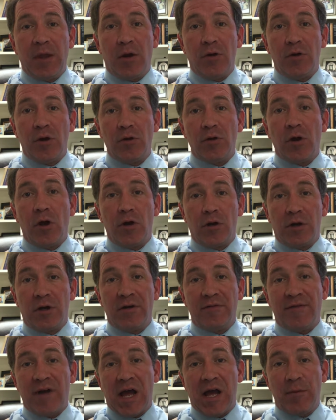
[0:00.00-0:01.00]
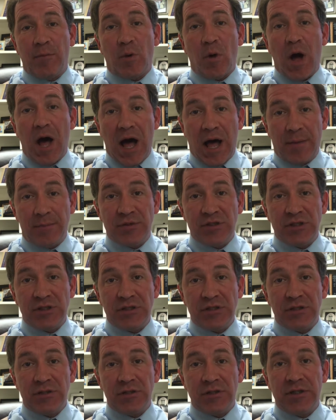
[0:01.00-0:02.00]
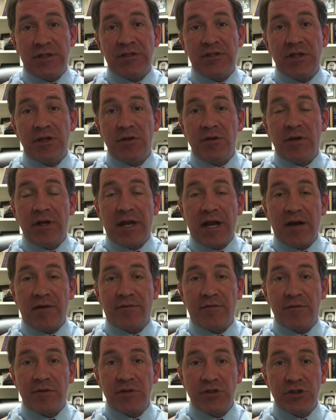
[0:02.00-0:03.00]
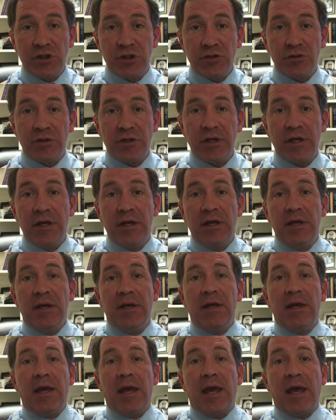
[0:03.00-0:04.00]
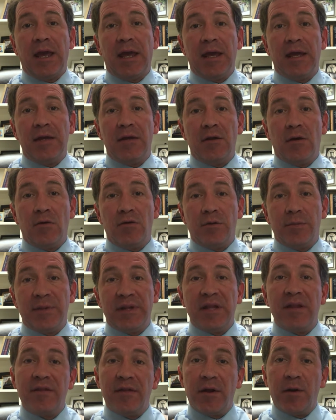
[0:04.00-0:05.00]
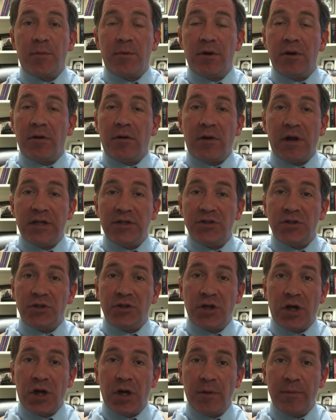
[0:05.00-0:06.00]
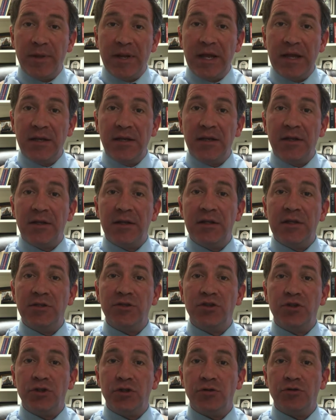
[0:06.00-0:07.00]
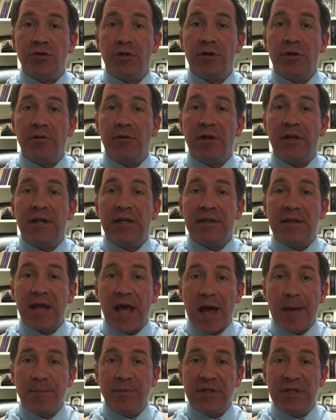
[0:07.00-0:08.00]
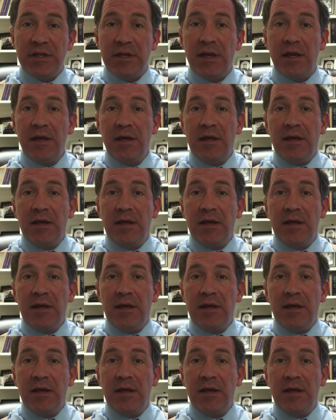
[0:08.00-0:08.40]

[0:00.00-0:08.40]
are no longer a viable option to continue to care for the children, and ultimately their parental rights are terminated, and these children are then adopted,